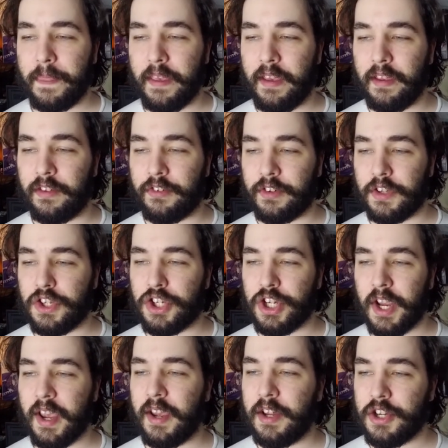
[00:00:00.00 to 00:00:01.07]
is
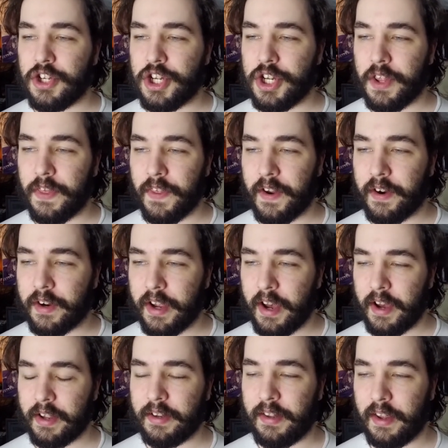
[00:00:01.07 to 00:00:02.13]
change their
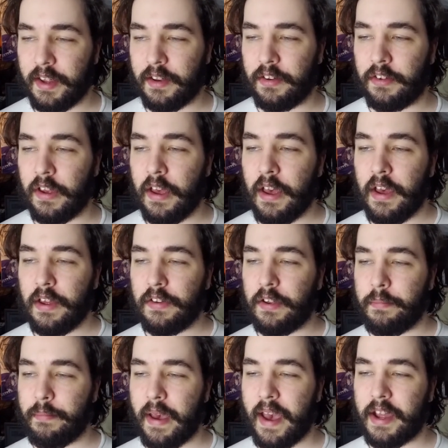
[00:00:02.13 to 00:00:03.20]
content
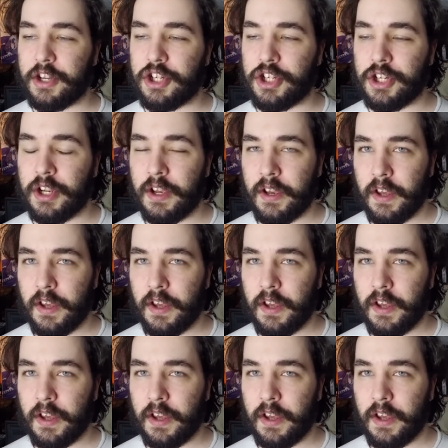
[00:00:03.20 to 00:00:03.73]
to match